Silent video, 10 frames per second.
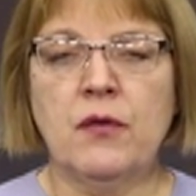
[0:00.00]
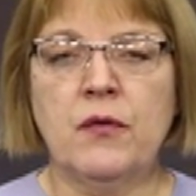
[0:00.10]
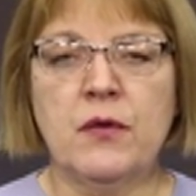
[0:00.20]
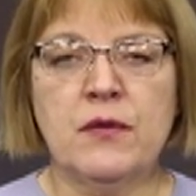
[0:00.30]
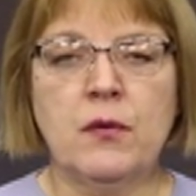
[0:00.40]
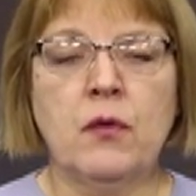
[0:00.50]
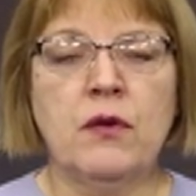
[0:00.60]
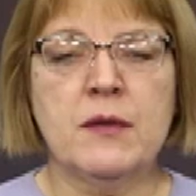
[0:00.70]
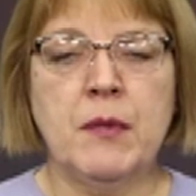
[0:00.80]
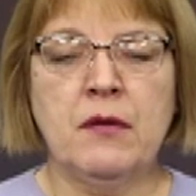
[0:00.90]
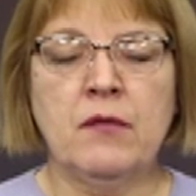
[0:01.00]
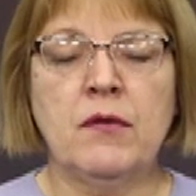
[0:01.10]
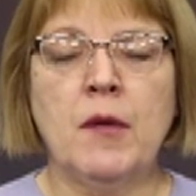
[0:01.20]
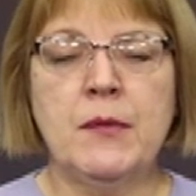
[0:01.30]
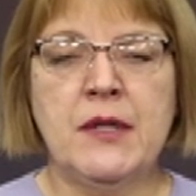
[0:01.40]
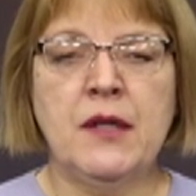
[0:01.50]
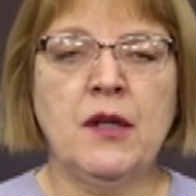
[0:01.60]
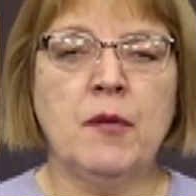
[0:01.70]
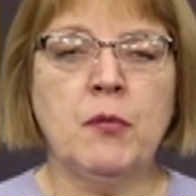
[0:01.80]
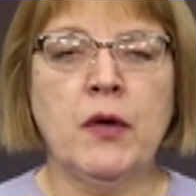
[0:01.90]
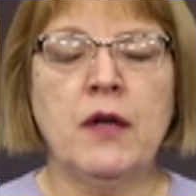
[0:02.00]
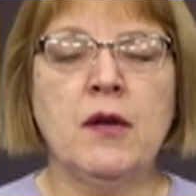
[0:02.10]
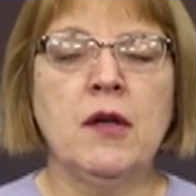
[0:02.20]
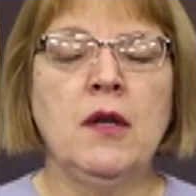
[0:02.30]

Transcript: The first floor has been updated, upgraded